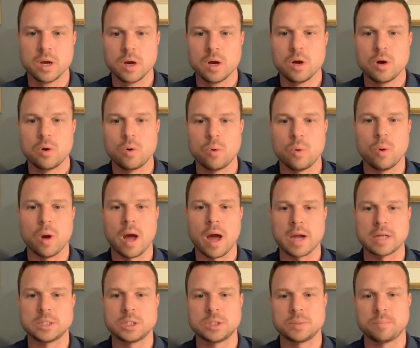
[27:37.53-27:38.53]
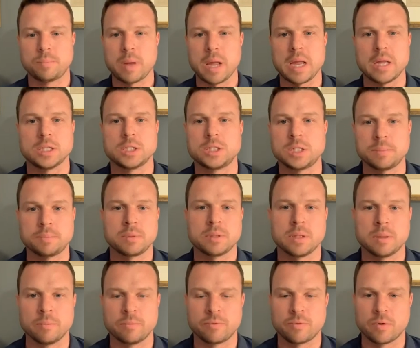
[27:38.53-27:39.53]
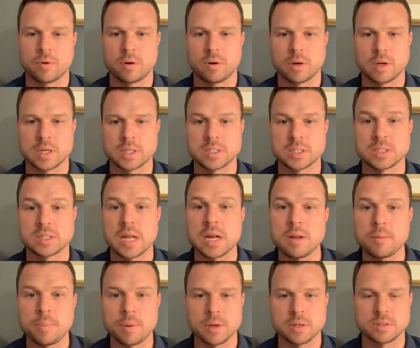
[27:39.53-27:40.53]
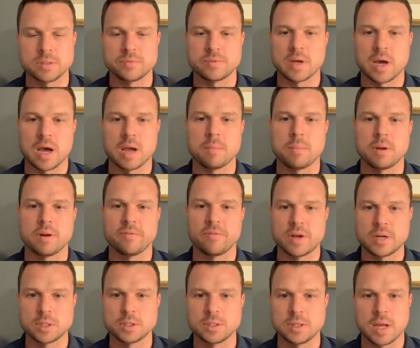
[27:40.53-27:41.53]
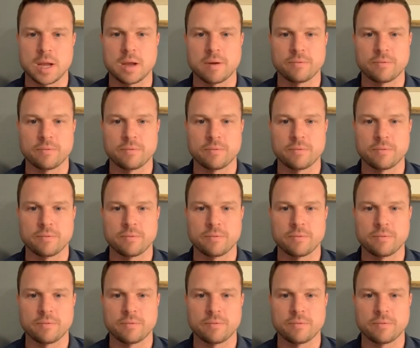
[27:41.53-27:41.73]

who had sh- paint shipped to them for extended periods of time and eventually ha-